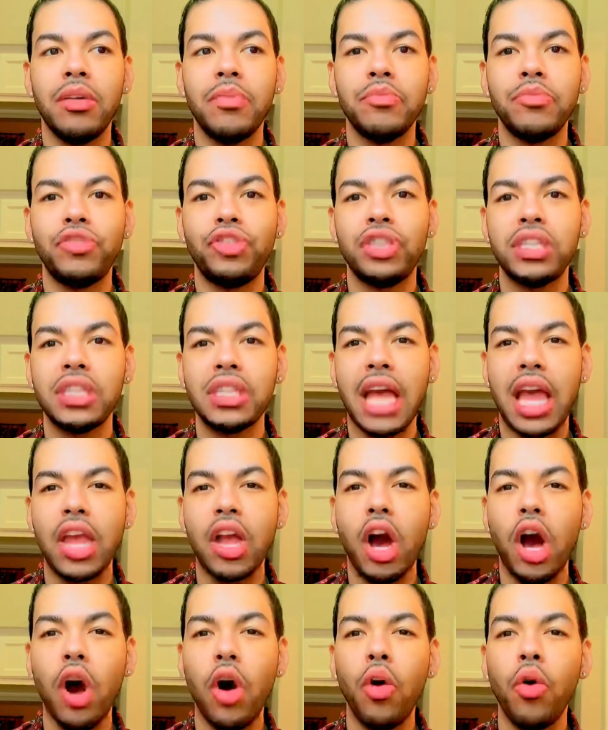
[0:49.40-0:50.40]
just a
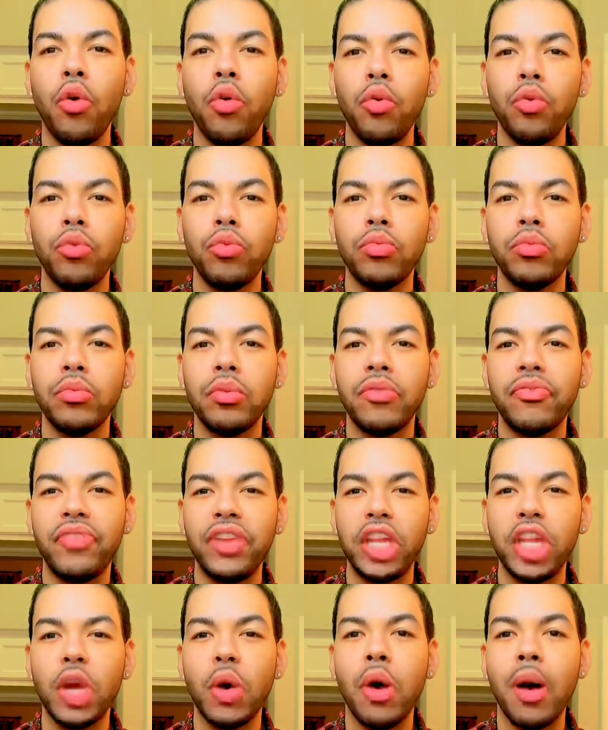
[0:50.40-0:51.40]
whole
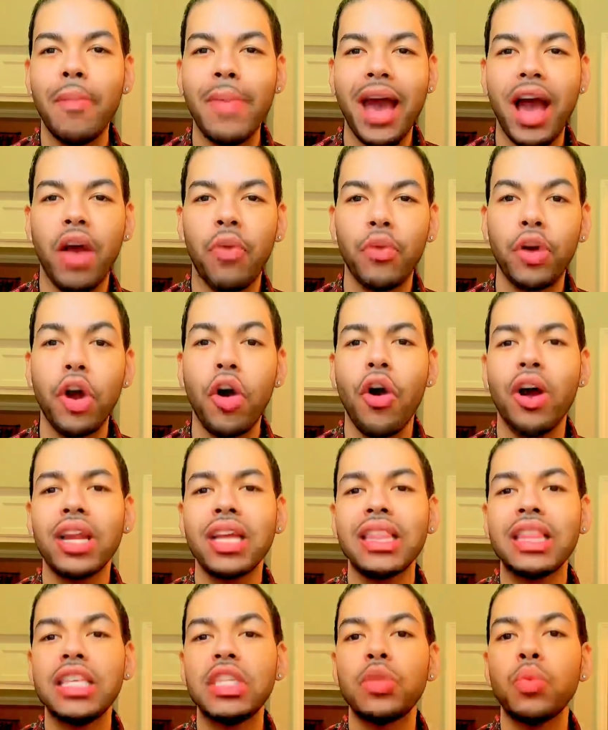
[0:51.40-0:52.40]
video
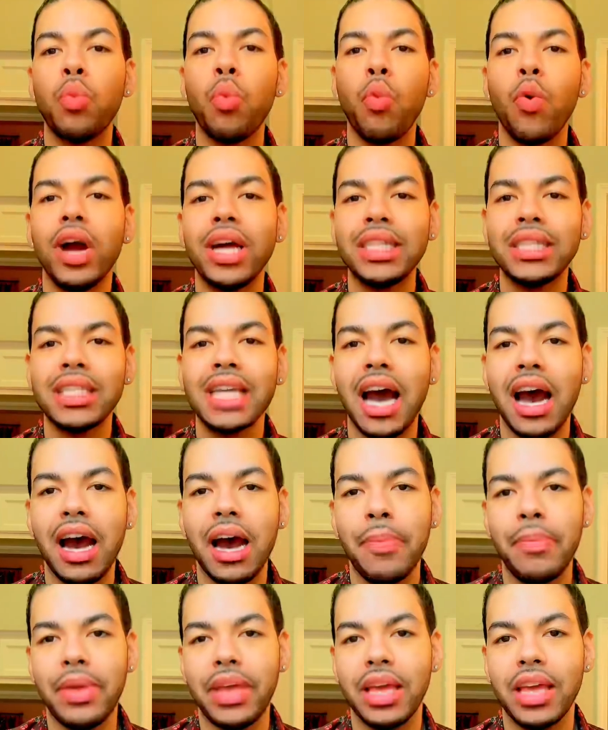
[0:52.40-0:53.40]
regarding this one
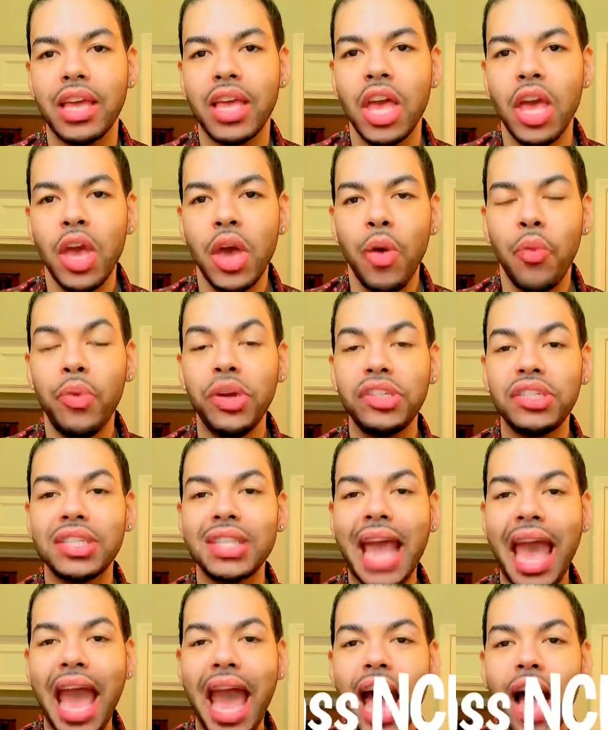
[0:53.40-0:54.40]
topic, which is
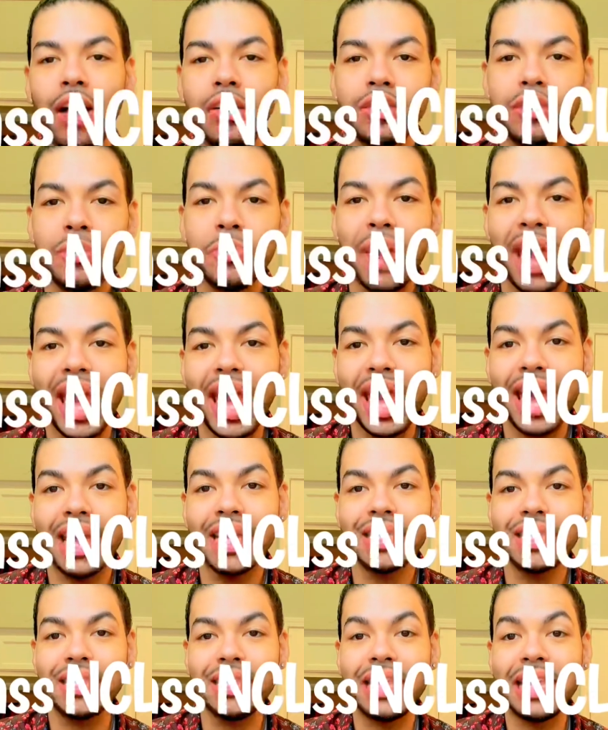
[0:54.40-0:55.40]
how to
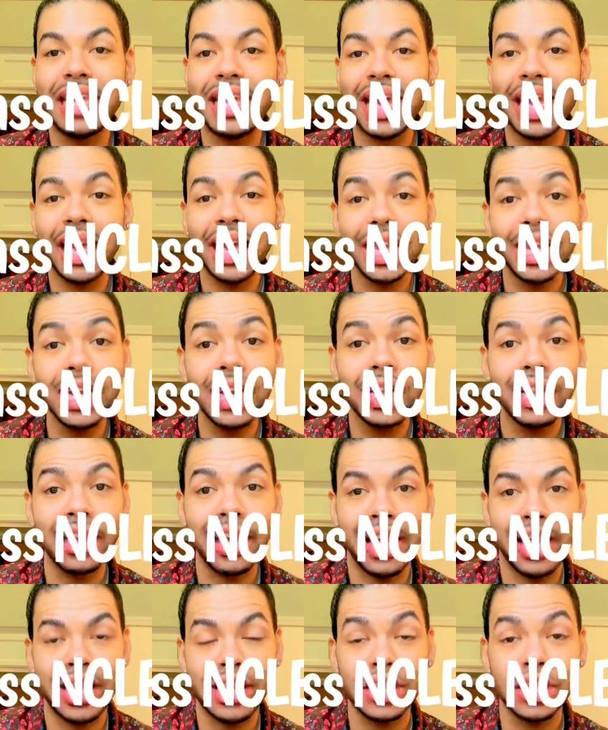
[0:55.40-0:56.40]
pass the
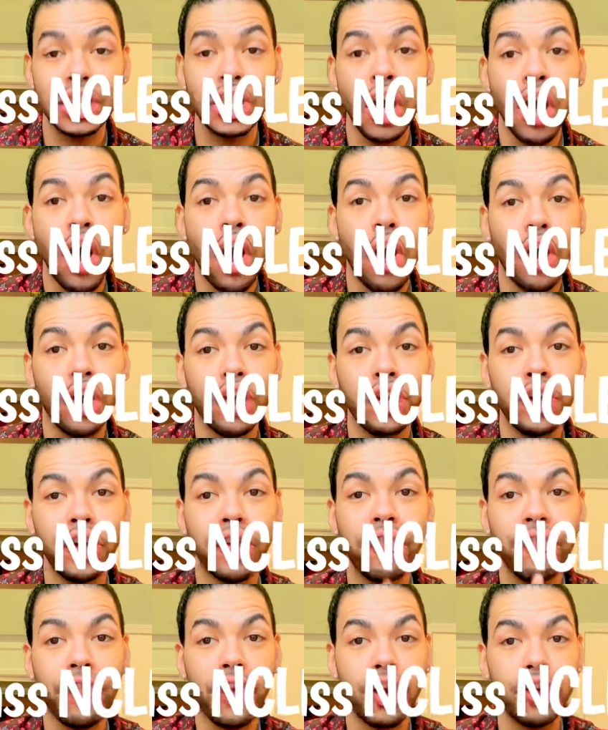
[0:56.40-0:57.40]
NCLEX on your
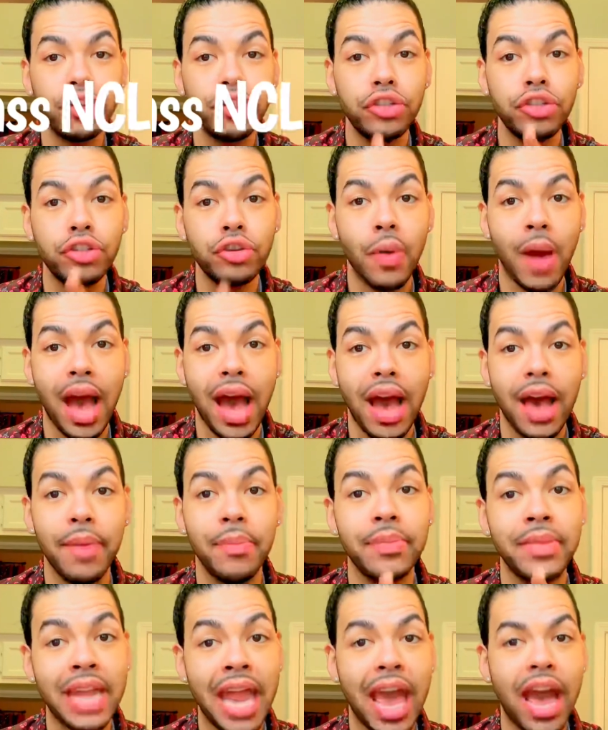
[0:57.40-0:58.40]
first try.
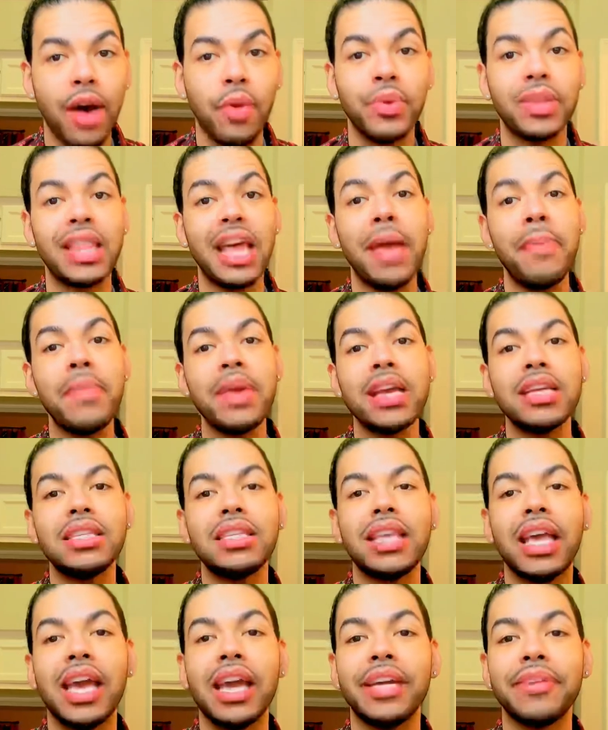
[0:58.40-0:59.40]
Now, with that being
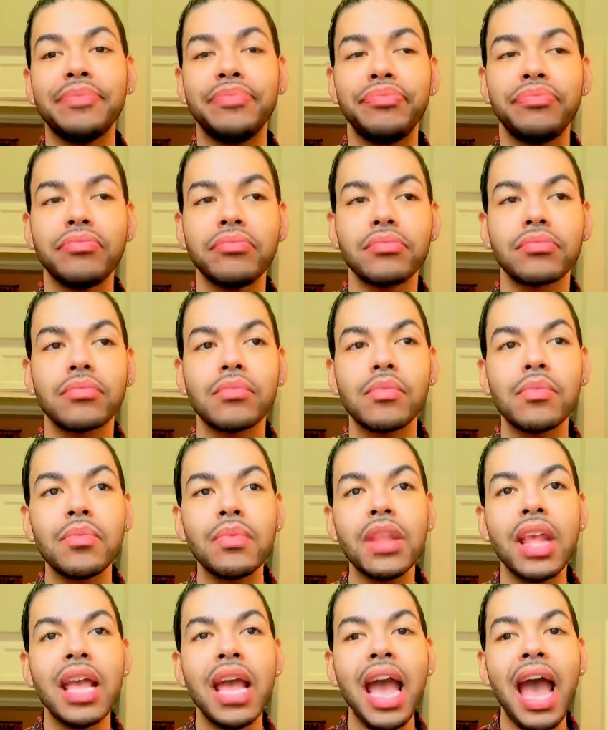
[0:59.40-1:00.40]
said,
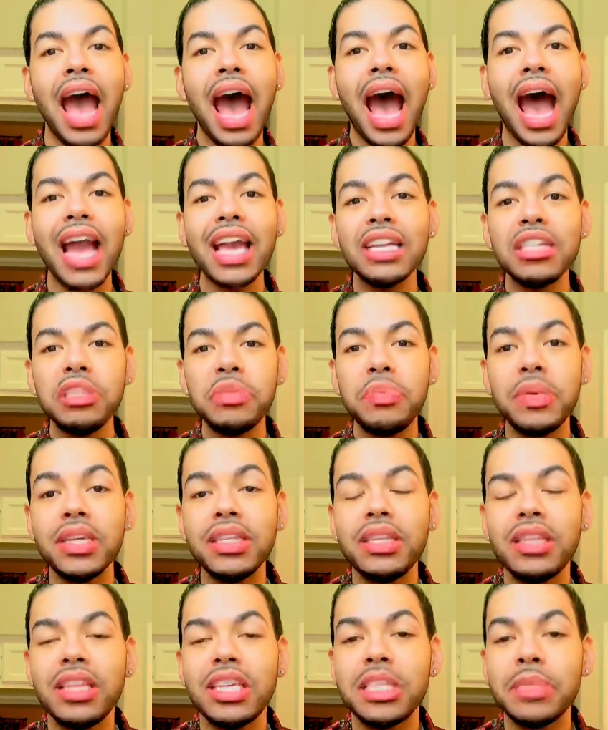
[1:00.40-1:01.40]
I can speak
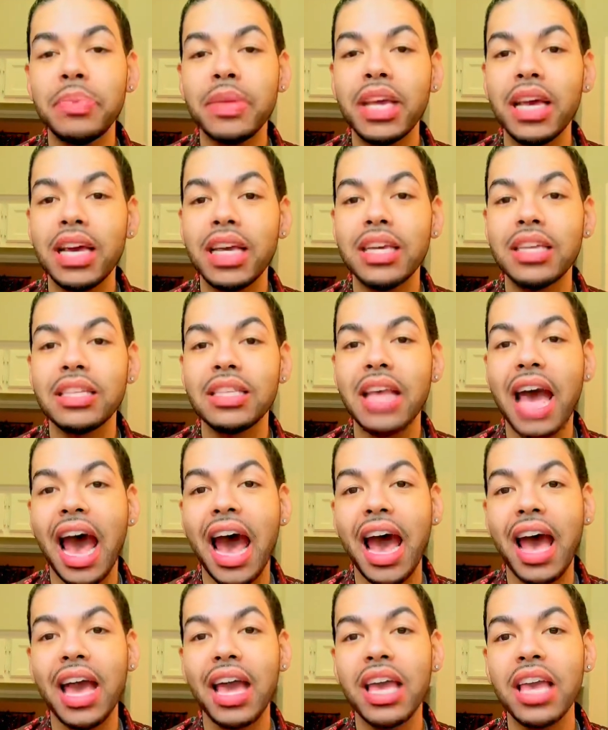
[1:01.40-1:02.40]
to this because
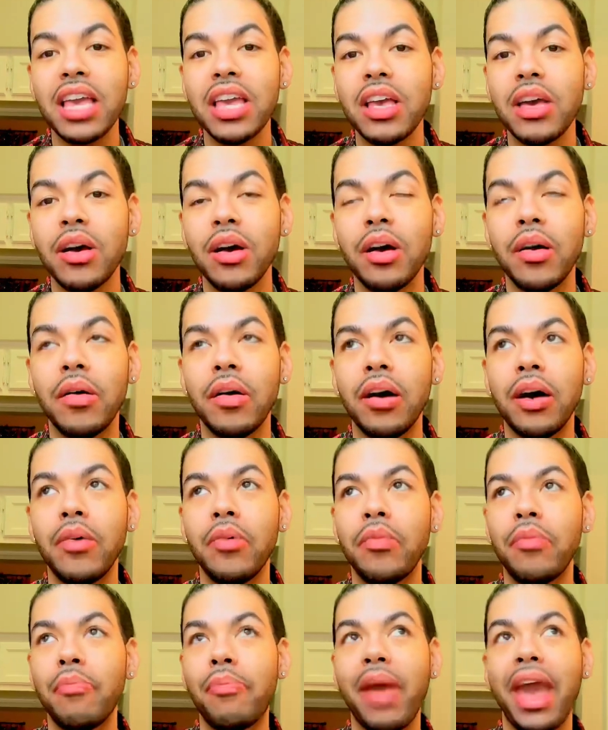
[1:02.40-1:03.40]
I
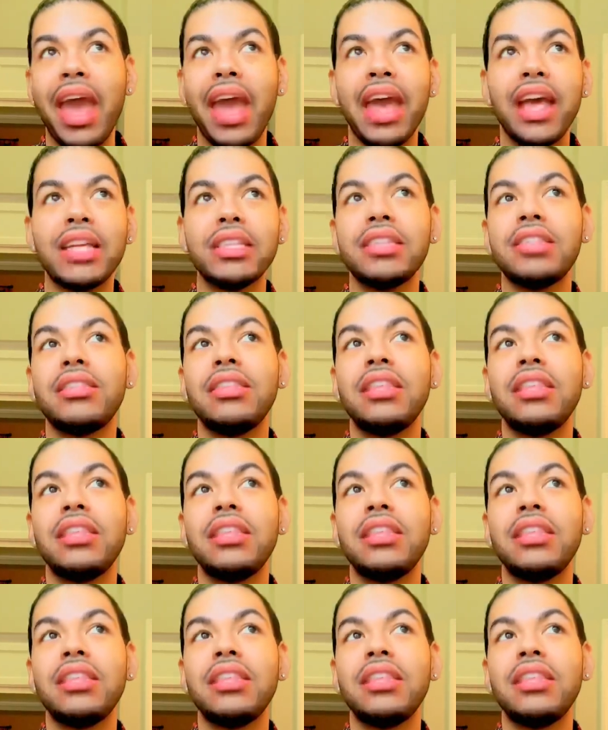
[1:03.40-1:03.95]
passed